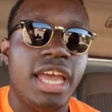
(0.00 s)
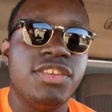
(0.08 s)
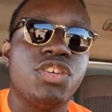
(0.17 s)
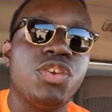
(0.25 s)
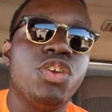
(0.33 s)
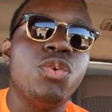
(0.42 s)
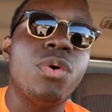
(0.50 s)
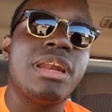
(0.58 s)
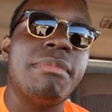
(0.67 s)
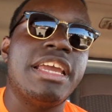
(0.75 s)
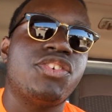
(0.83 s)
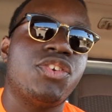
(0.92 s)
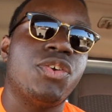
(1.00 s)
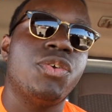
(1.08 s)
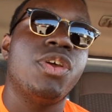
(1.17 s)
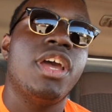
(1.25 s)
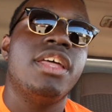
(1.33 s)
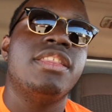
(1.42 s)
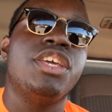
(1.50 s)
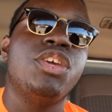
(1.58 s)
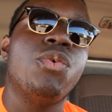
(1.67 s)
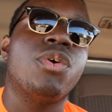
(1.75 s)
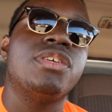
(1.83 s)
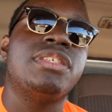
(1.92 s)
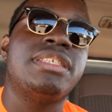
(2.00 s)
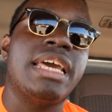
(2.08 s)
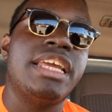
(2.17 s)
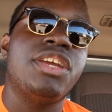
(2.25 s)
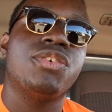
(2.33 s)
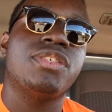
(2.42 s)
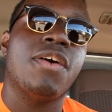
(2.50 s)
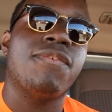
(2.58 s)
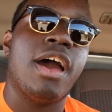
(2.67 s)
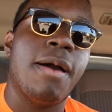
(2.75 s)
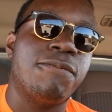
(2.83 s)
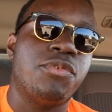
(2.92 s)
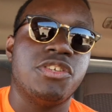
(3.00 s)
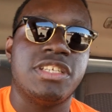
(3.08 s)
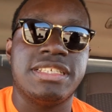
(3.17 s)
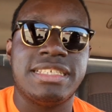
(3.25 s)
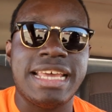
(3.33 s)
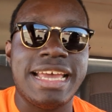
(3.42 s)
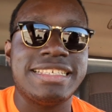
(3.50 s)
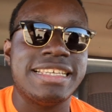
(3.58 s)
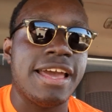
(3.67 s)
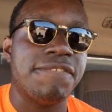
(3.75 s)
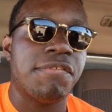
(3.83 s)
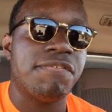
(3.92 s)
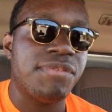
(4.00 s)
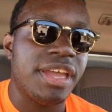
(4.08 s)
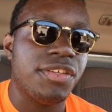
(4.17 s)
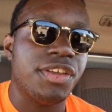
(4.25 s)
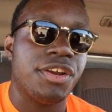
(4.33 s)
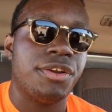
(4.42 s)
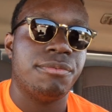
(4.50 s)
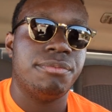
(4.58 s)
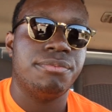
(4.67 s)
And so you want to make sure that you are setting yourself up for success and not for failure.